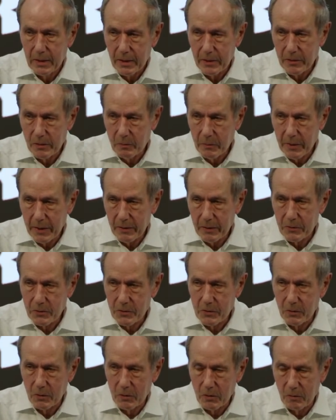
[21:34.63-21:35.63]
and you
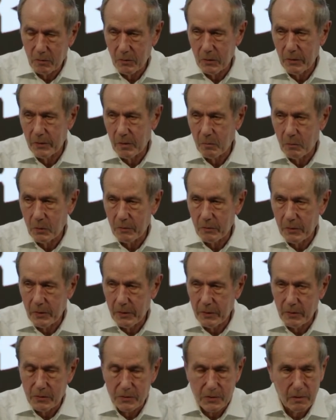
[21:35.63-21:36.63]
manage to it over a number of
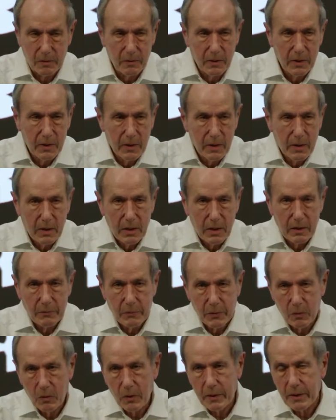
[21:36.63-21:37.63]
years.
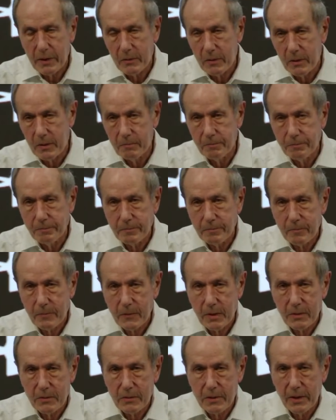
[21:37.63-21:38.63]
If you look at the
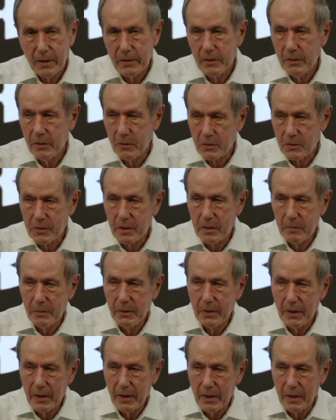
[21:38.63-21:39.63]
10-year
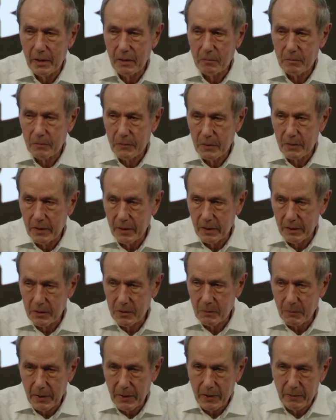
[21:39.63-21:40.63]
CBA that
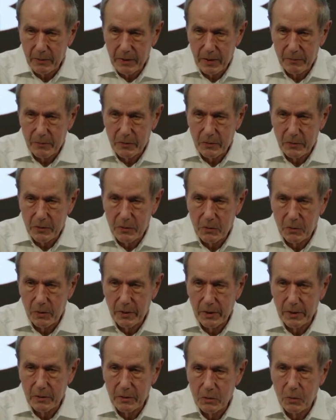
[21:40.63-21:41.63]
expired after the
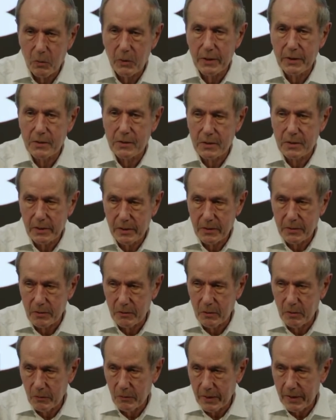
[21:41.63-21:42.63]
2020 season,
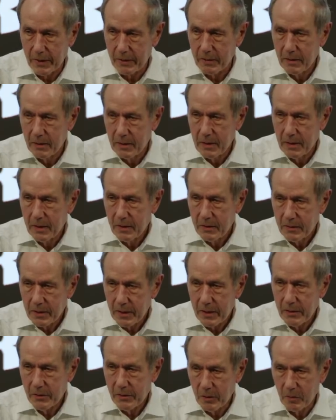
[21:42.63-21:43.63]
over that
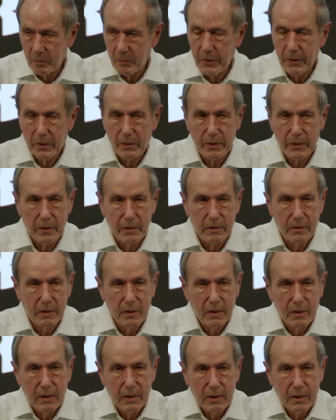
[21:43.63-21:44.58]
10-year period,